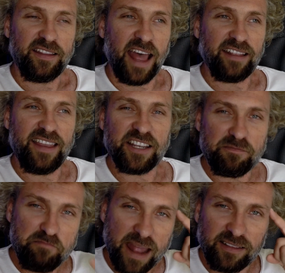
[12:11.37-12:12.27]
that this
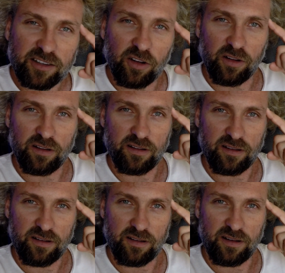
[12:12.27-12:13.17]
mental
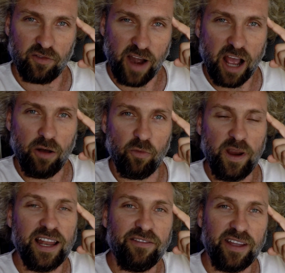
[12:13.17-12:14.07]
realm
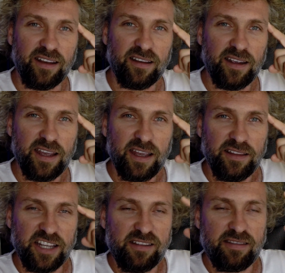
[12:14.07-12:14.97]
we live in,
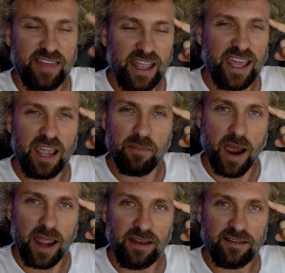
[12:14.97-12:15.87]
this thinking
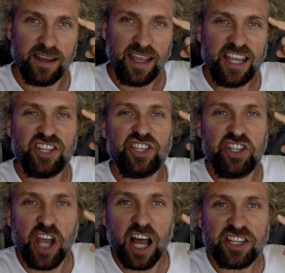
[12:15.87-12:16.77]
mind, is
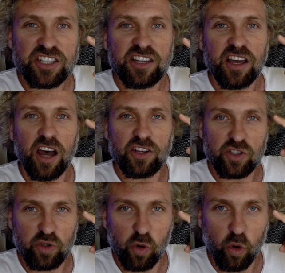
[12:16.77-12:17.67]
just a
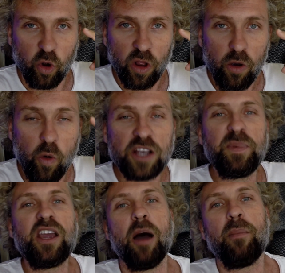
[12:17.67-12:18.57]
tool who has
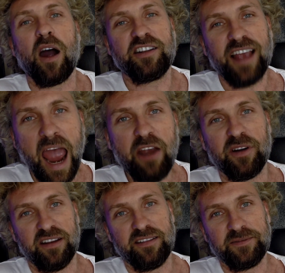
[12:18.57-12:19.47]
become our
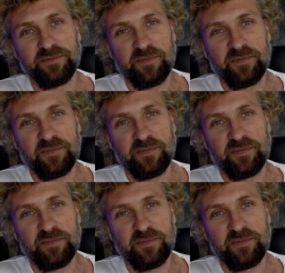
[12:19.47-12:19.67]
tyrant.